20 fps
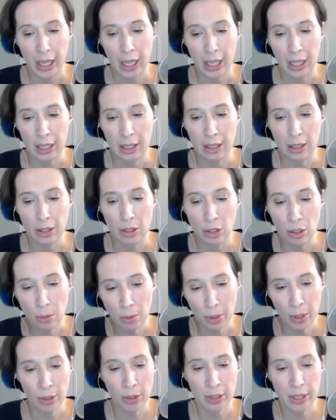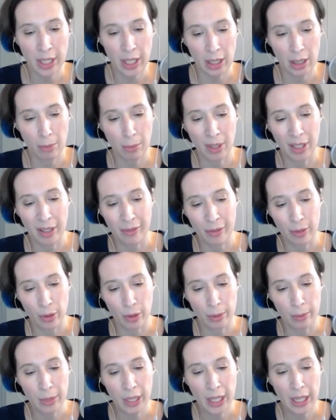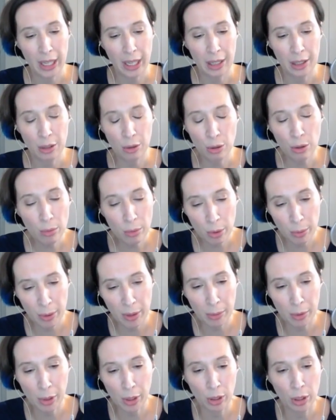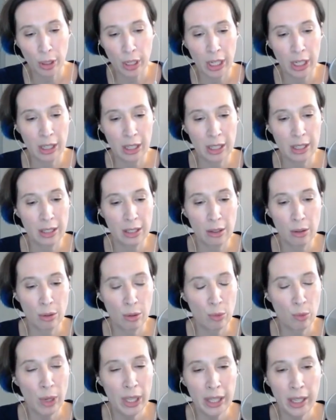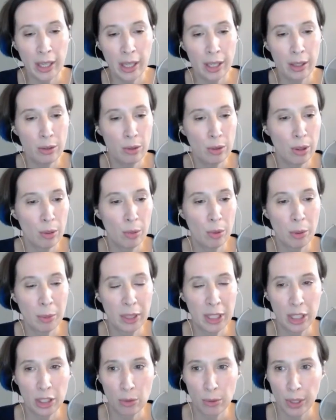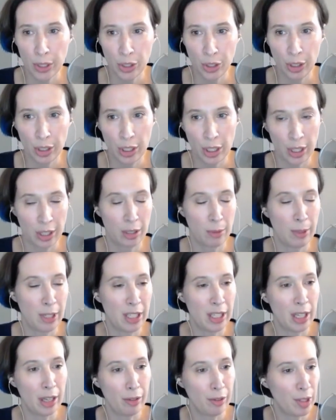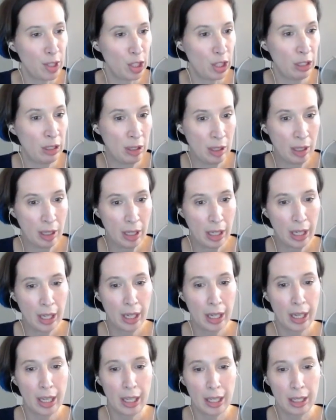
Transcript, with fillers: and the super nerds hate the platform. And the normal people are looking at this and going, why the hell do I want my dishwasher to talk to my television? Yeah,